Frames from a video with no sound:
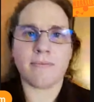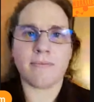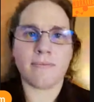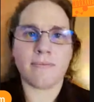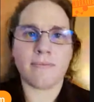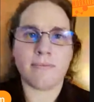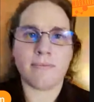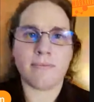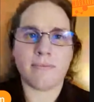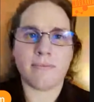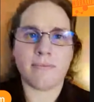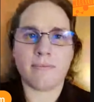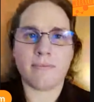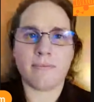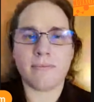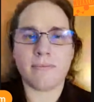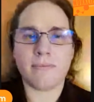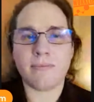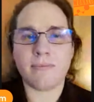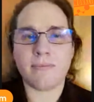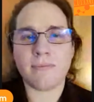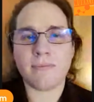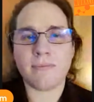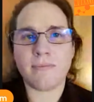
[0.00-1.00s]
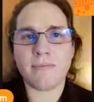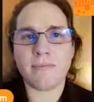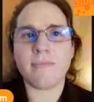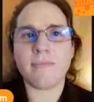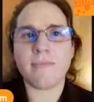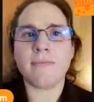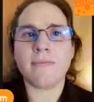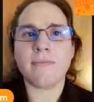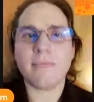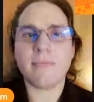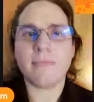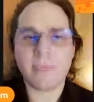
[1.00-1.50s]

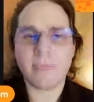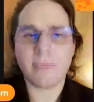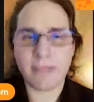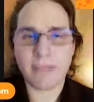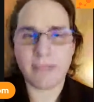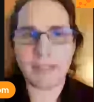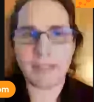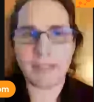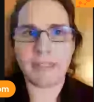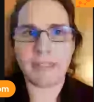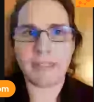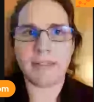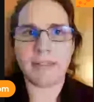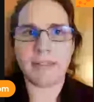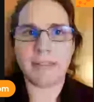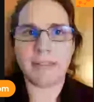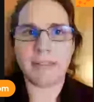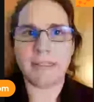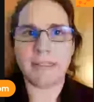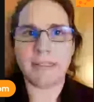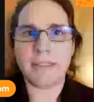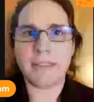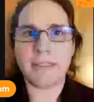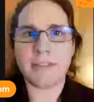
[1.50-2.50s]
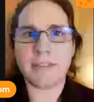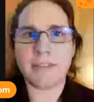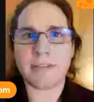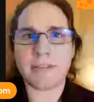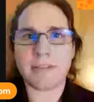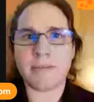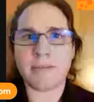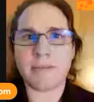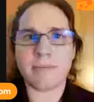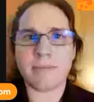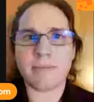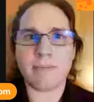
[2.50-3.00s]

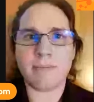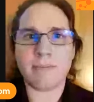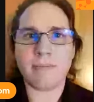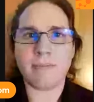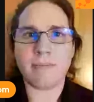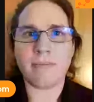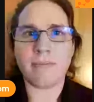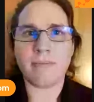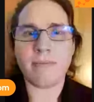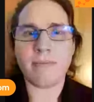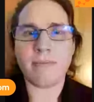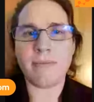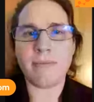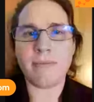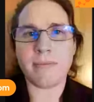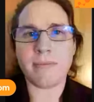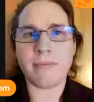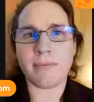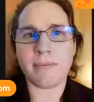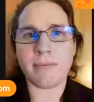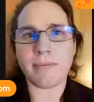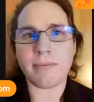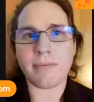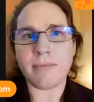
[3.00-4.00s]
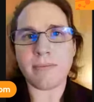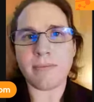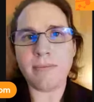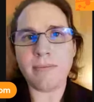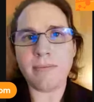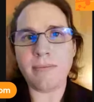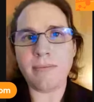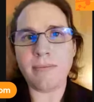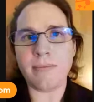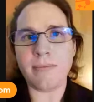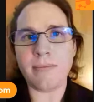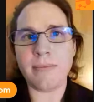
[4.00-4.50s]

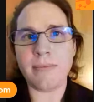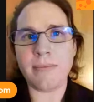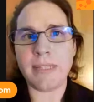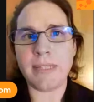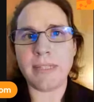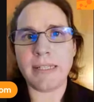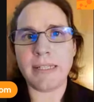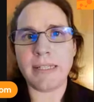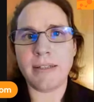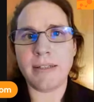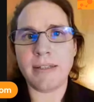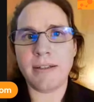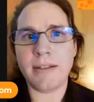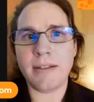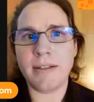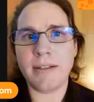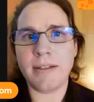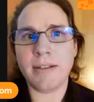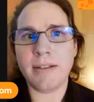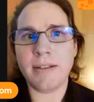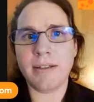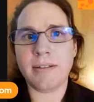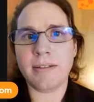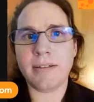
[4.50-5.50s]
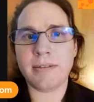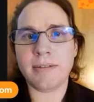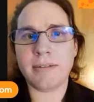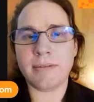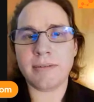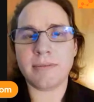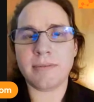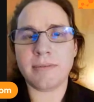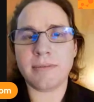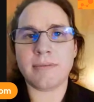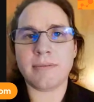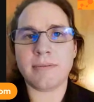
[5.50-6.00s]

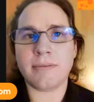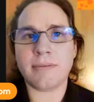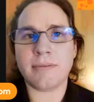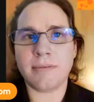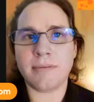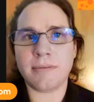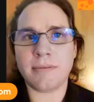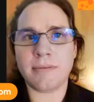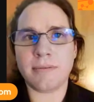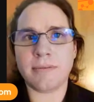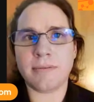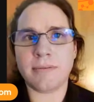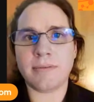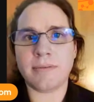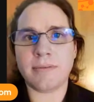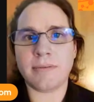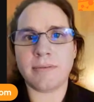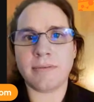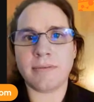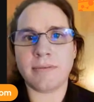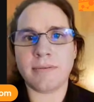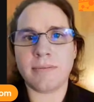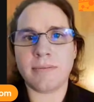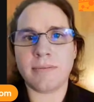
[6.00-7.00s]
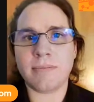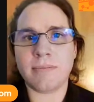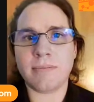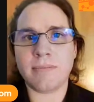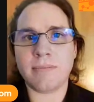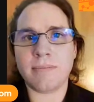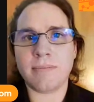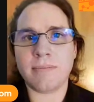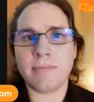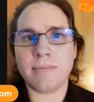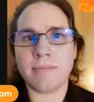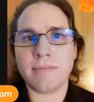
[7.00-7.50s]

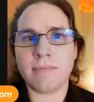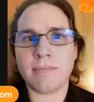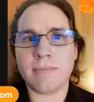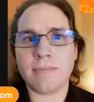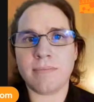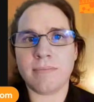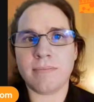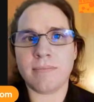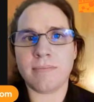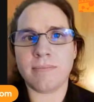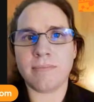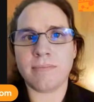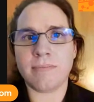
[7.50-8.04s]
(not speaking)